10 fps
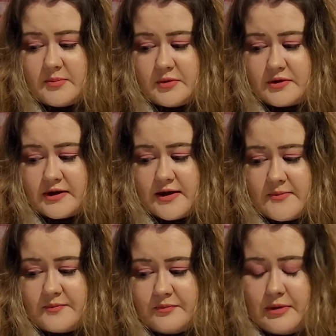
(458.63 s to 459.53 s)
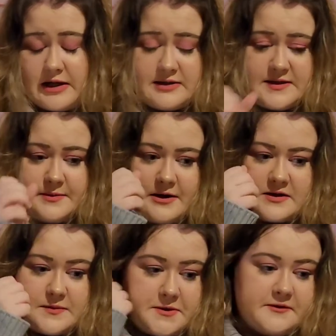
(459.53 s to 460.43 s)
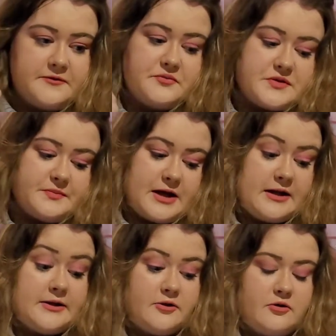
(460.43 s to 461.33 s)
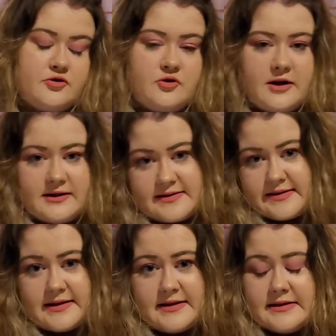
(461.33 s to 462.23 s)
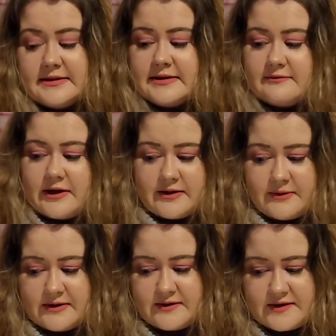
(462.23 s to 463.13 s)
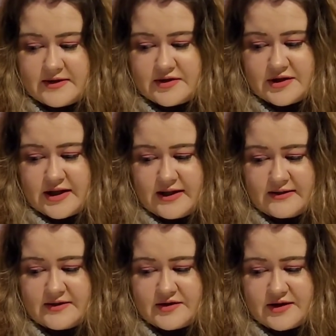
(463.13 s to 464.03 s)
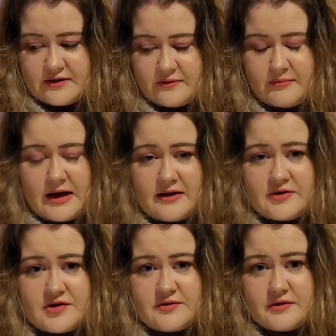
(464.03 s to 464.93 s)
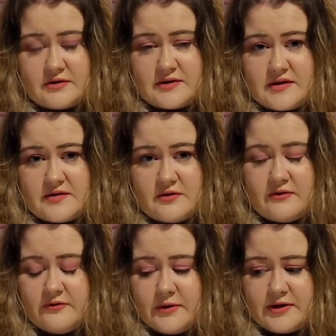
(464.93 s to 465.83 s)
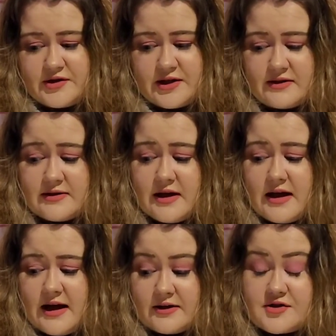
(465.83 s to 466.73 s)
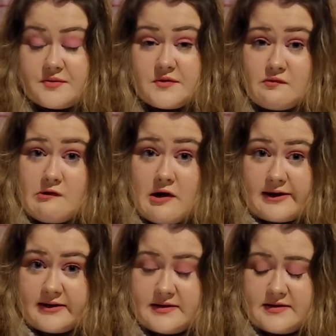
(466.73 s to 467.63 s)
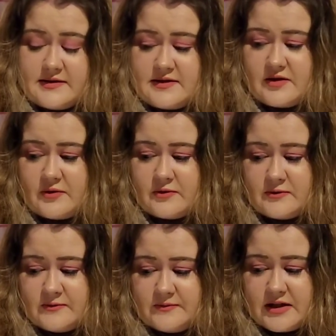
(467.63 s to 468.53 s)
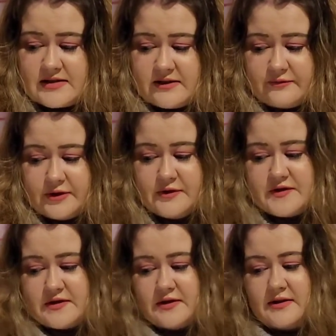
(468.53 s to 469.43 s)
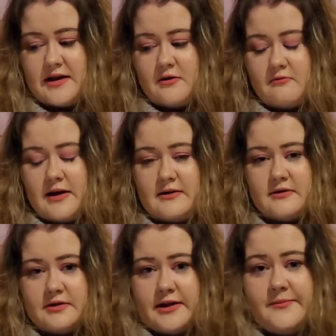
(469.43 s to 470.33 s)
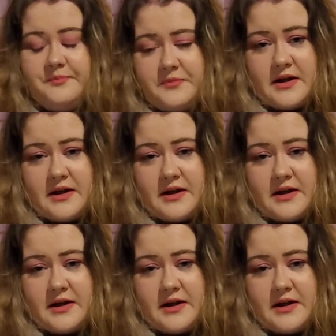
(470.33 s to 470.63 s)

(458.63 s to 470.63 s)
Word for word: But um, Palettes Pouts Perfumes and Panning or Tracy recommended this shade. She said it would match, looks sort of my shade. And she was right. So, because I've been using it now regularly.